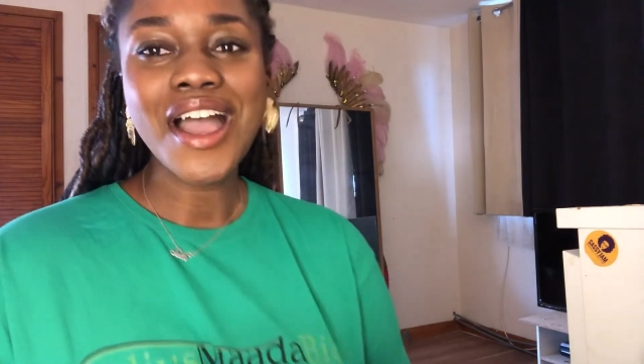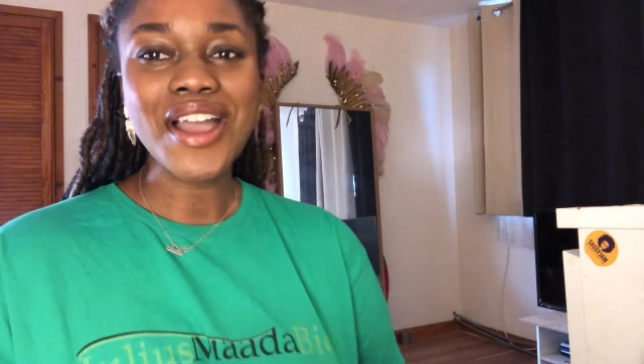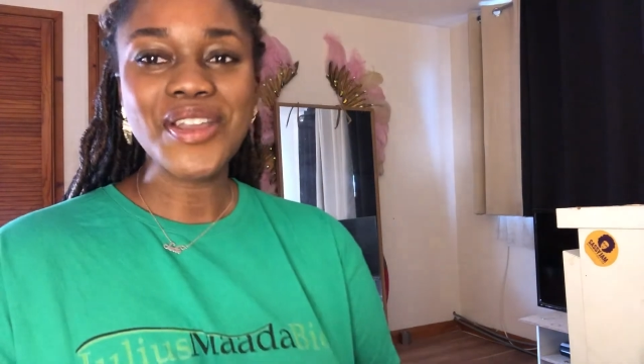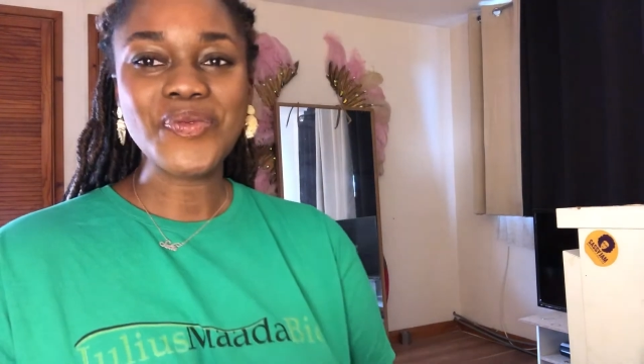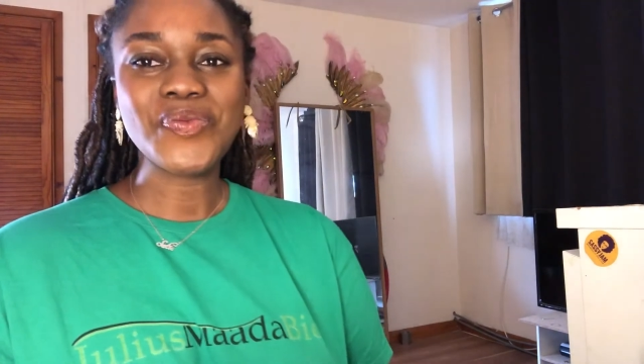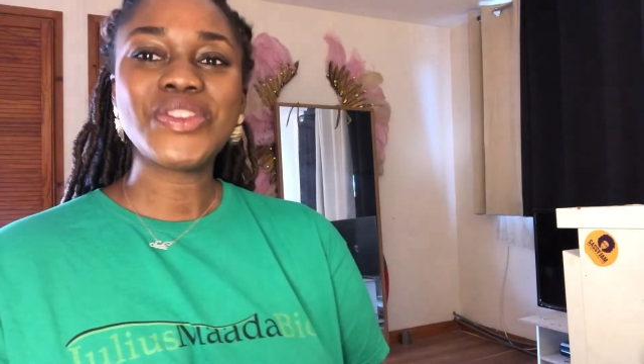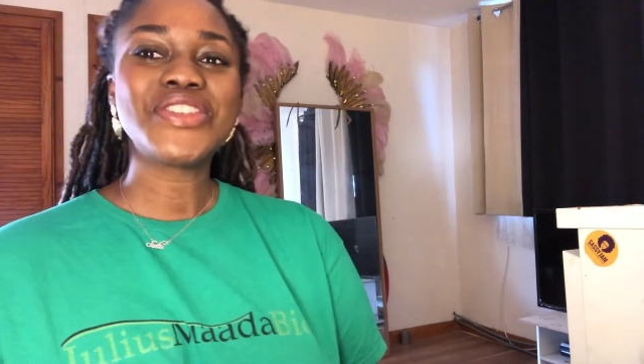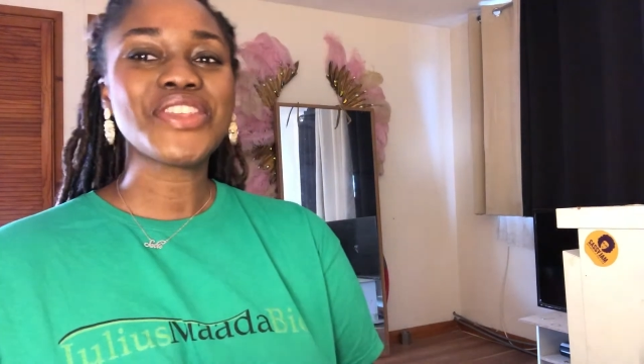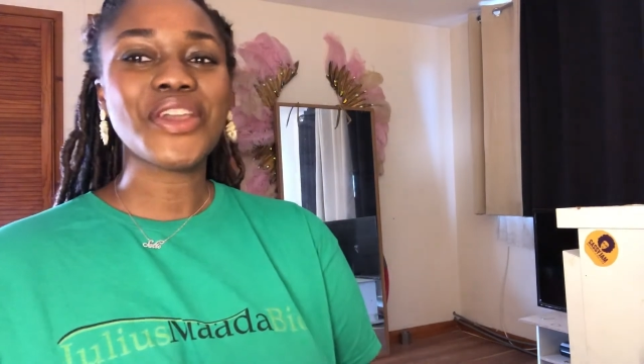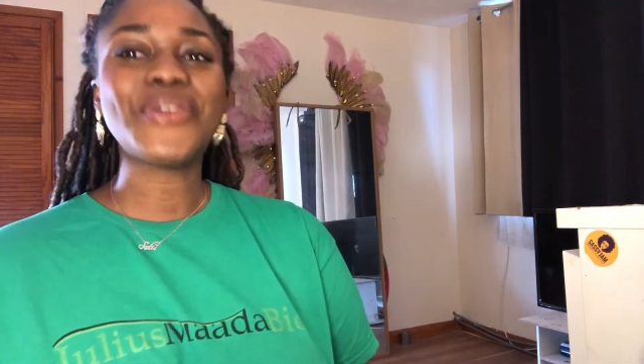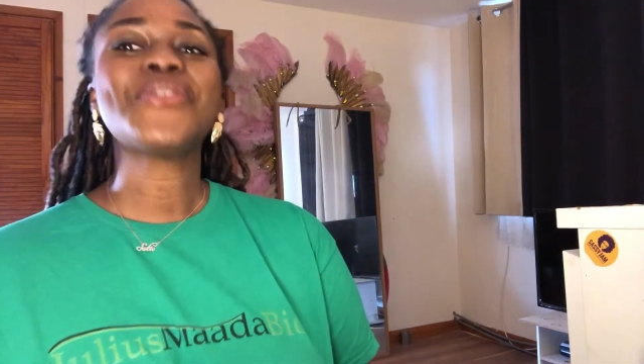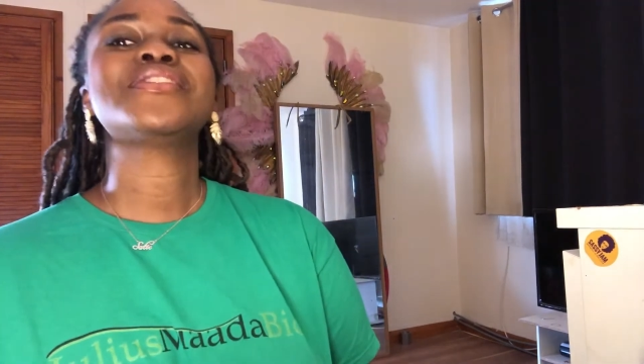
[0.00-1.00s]
And
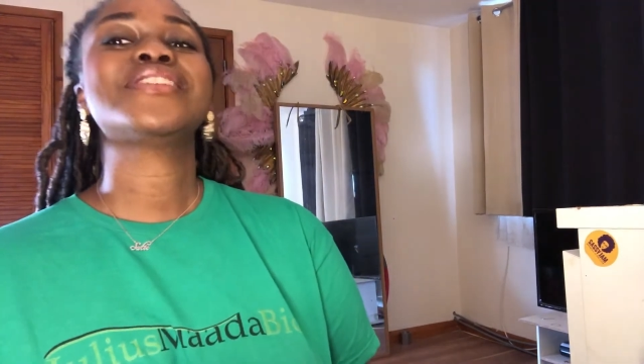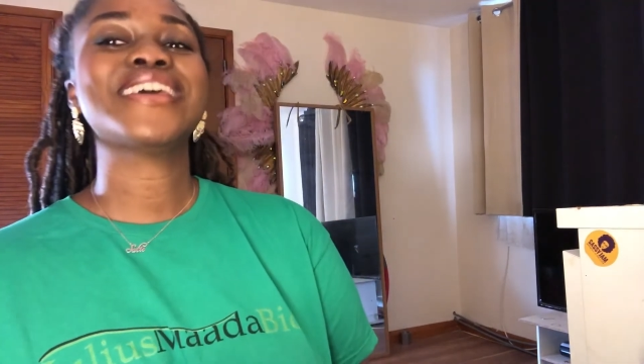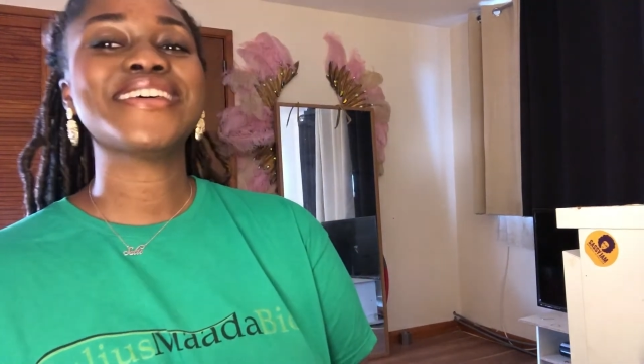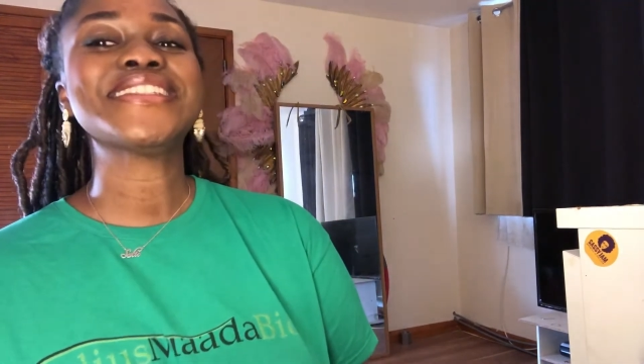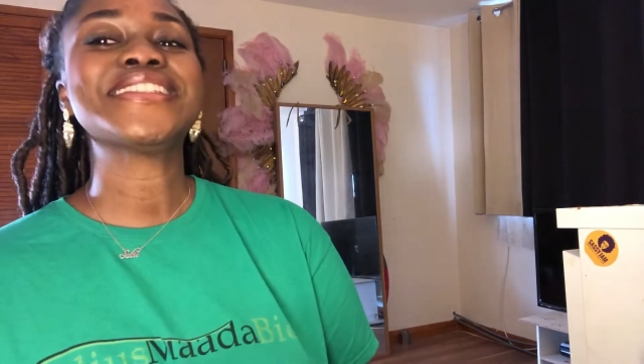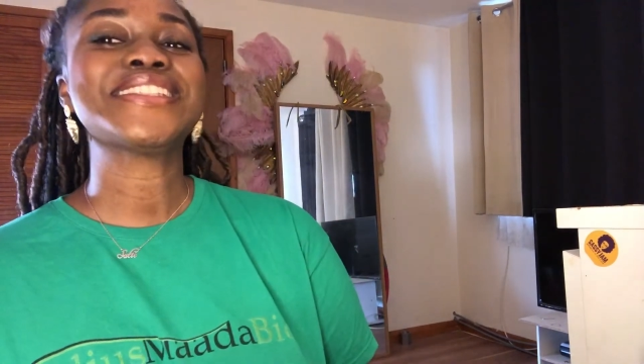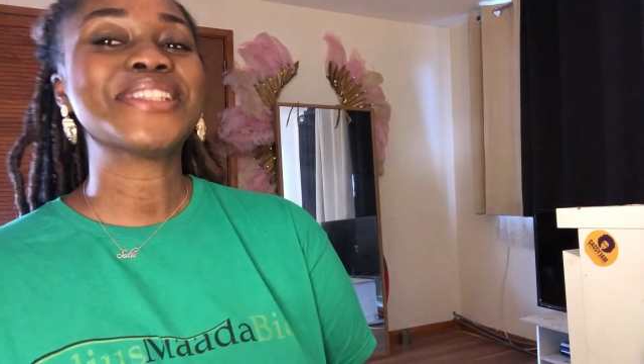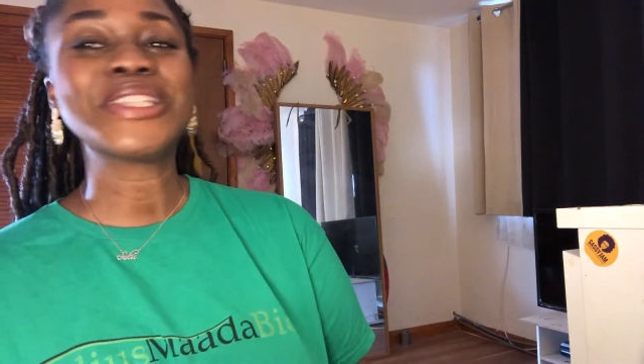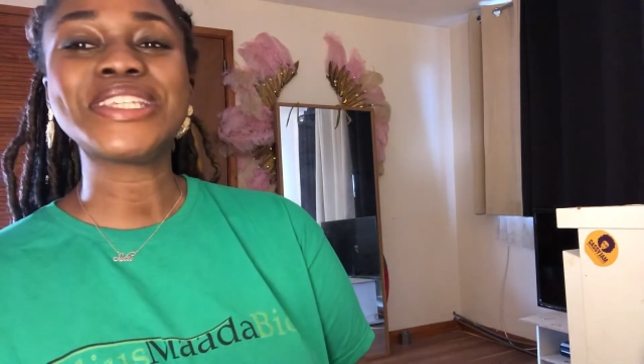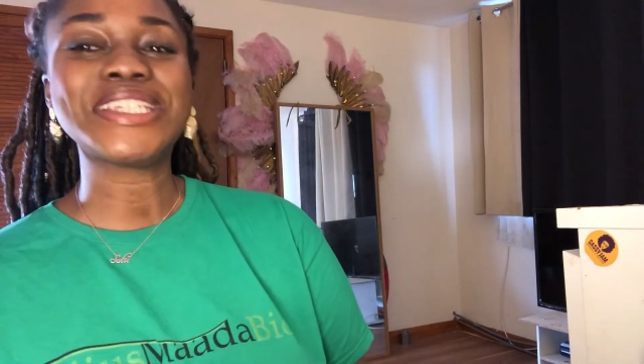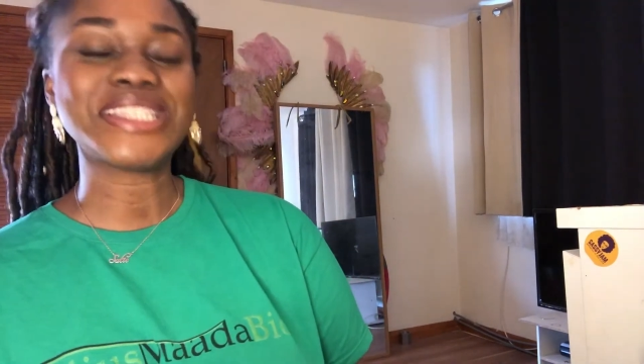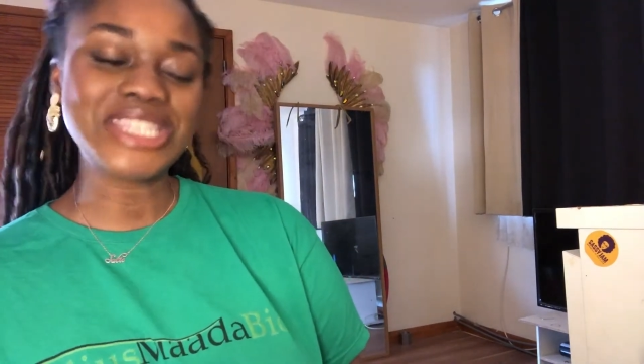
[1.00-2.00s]
so
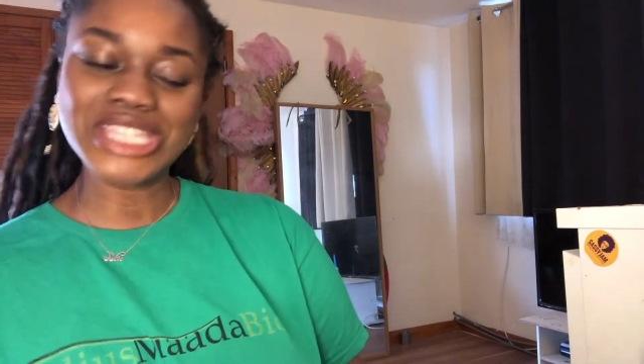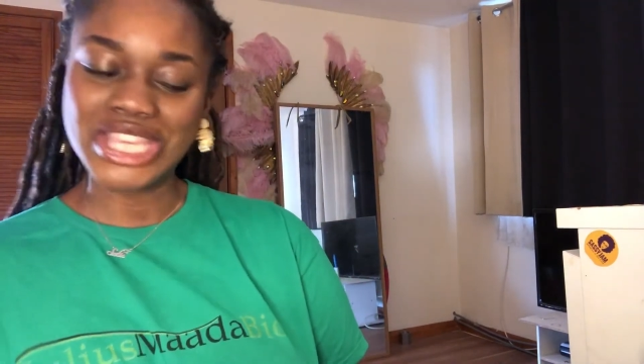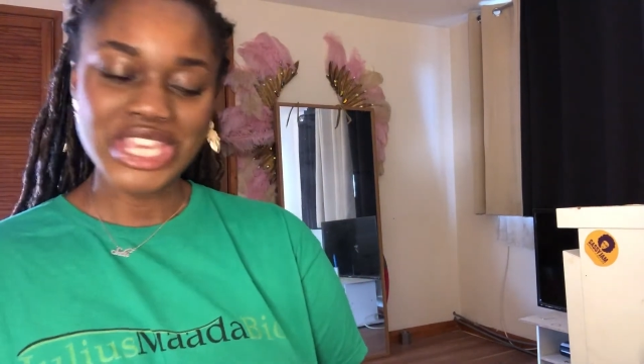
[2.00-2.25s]
yes,